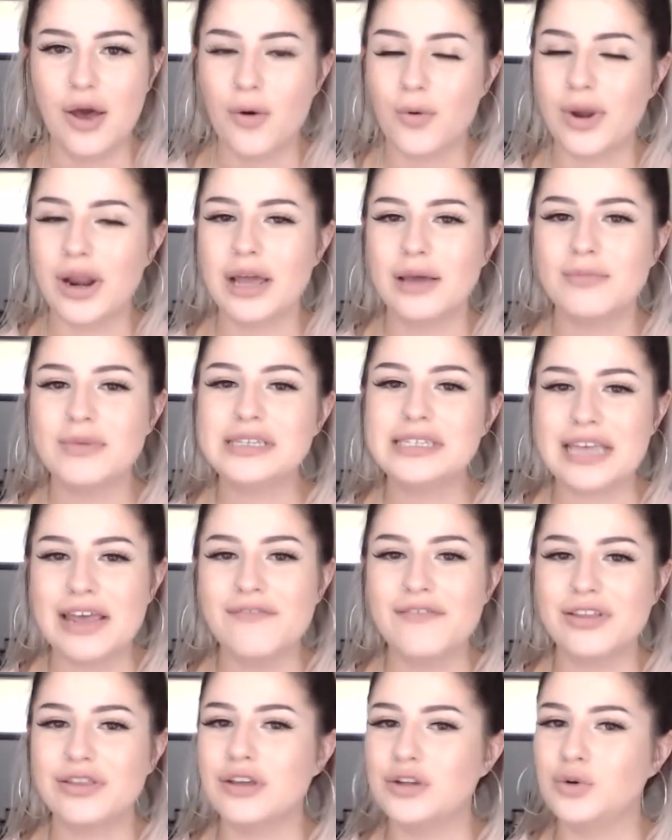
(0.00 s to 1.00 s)
when I can be
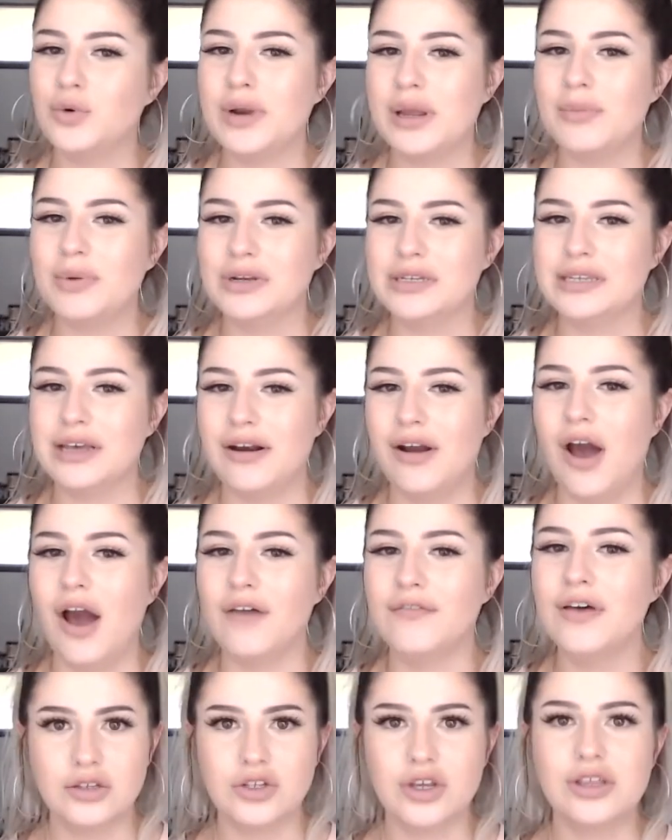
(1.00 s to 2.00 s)
saving the 20%
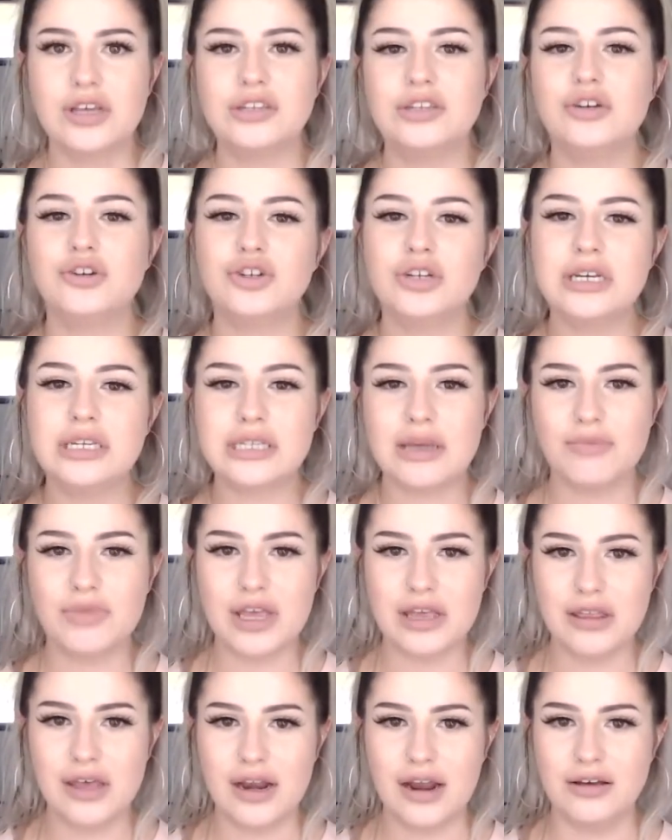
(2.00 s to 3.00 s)
off. So that's usually
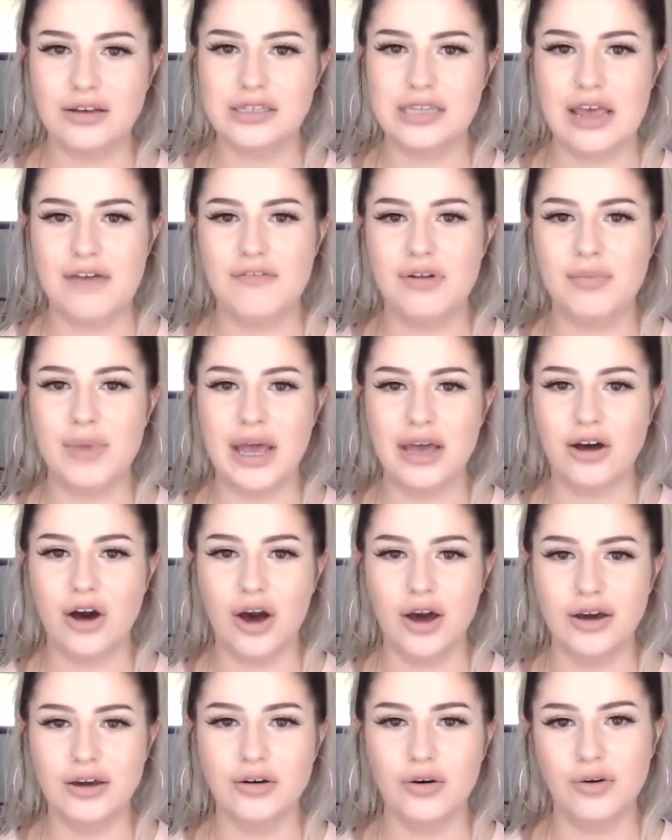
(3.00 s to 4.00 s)
something that I'll save in my
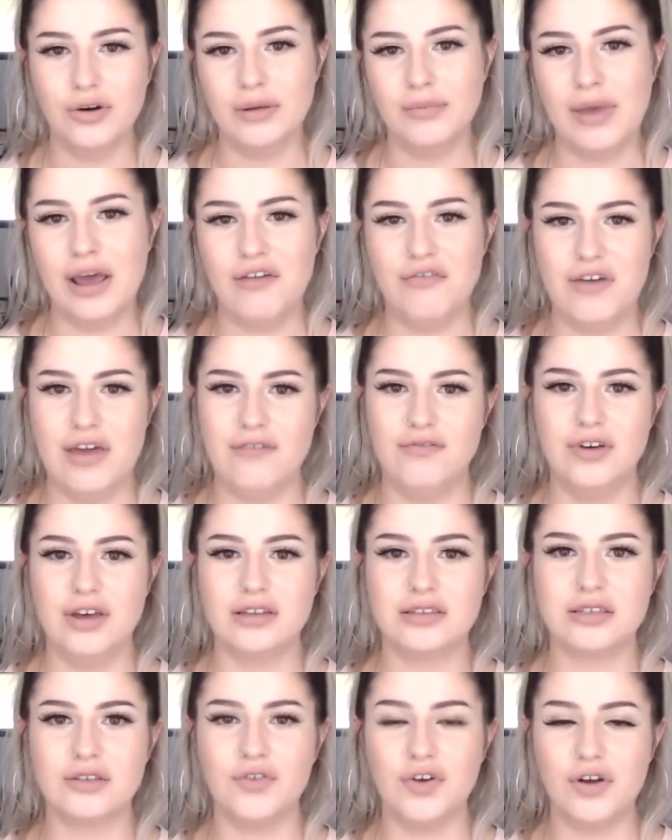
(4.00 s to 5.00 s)
cart or in my
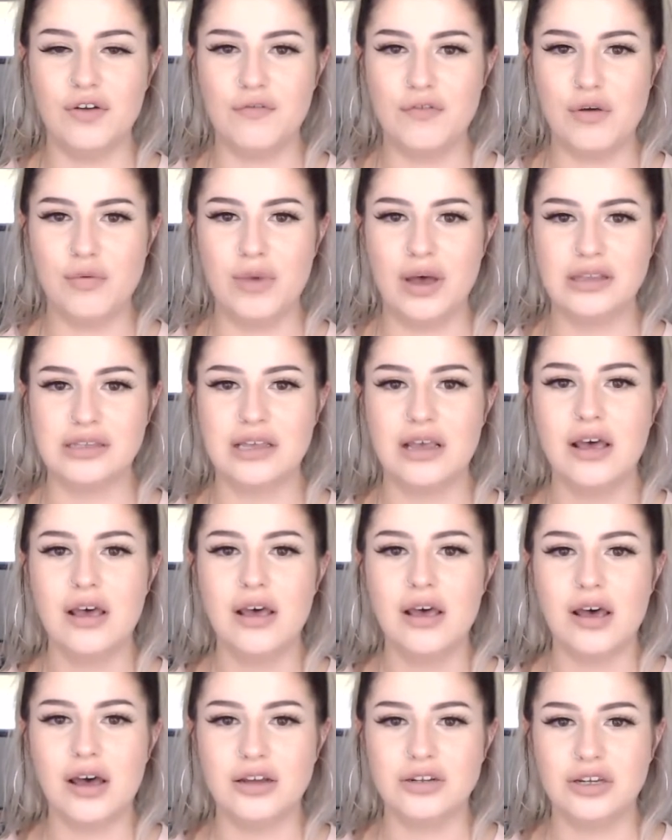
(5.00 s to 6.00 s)
favorites for a few months
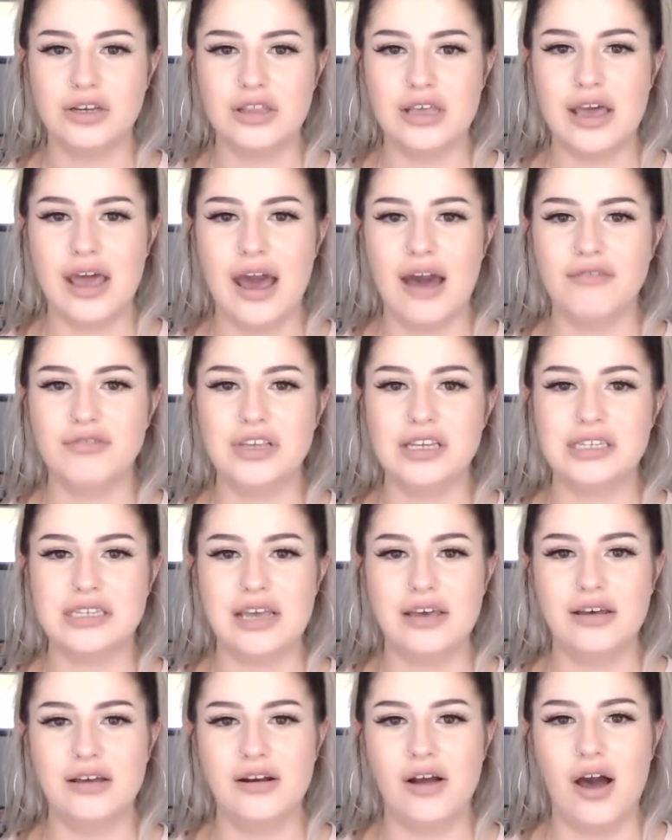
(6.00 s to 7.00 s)
until they have the
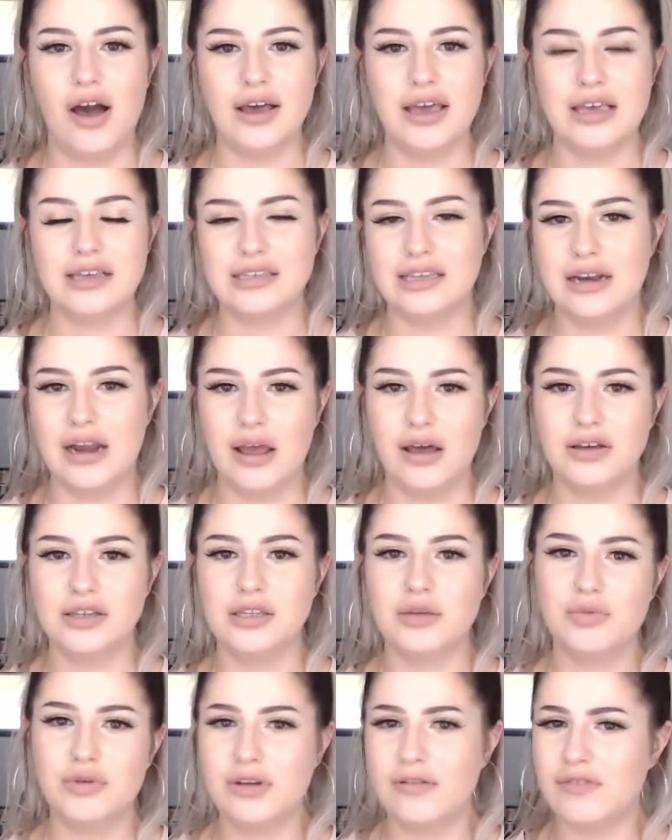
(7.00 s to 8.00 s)
sale in August, and I
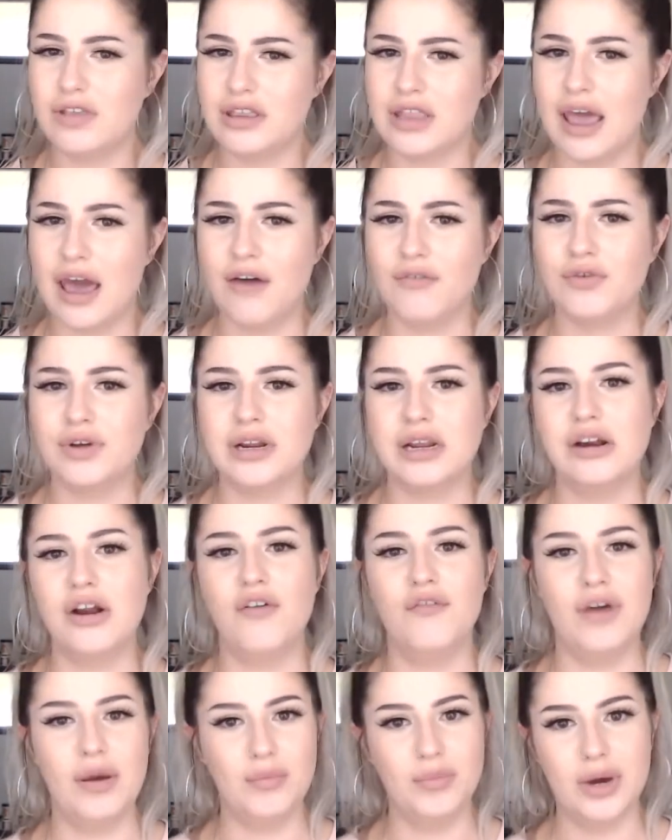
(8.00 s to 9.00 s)
also believe that they have one in
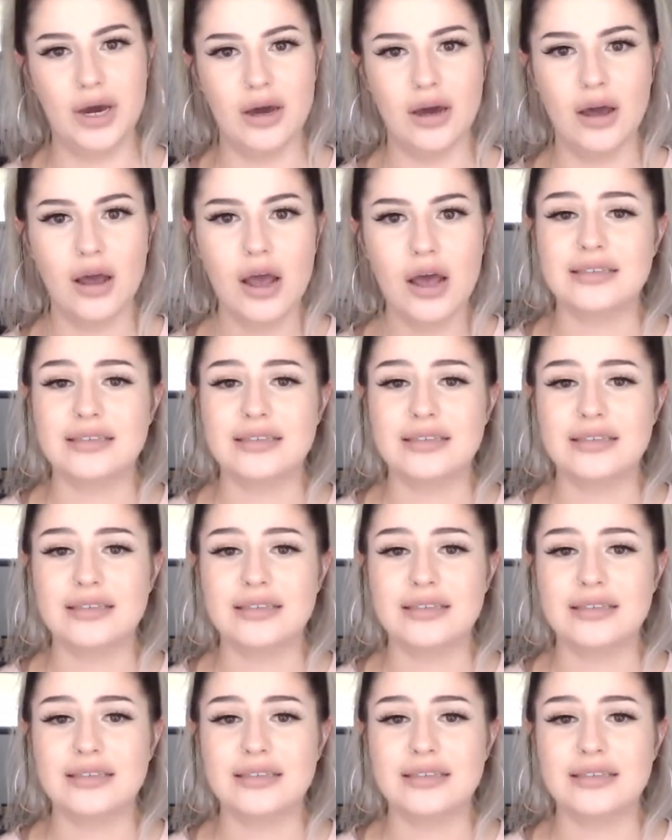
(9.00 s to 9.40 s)
November.